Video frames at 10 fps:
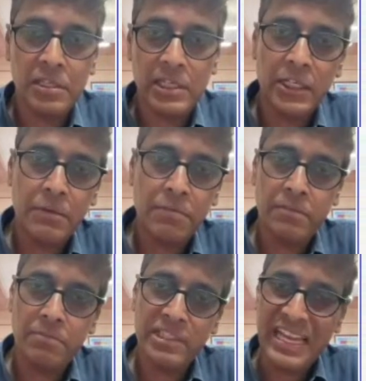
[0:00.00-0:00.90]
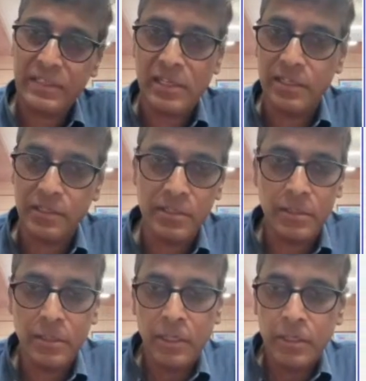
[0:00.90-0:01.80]
right from the satellite.
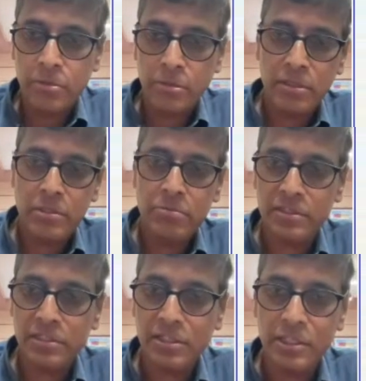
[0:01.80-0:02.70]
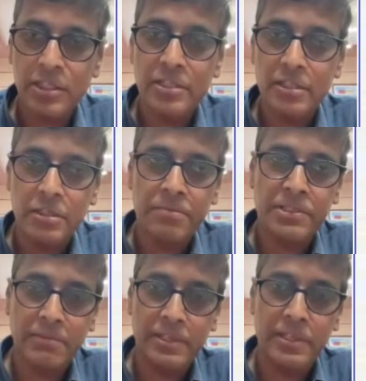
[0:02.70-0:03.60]
So this was the DTH of
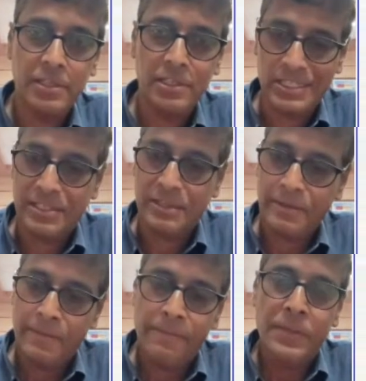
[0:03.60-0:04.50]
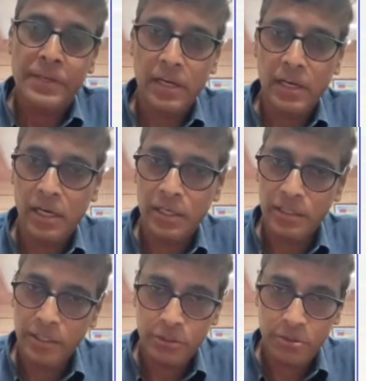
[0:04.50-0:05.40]
70s.
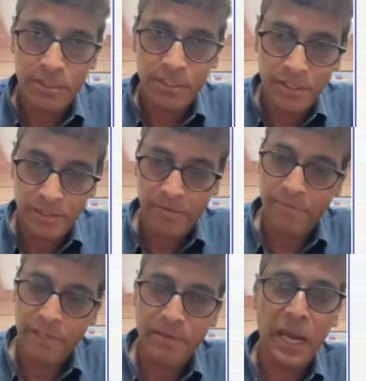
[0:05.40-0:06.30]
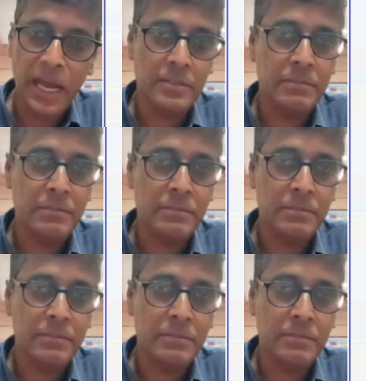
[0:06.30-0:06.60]
ISRO did it way back.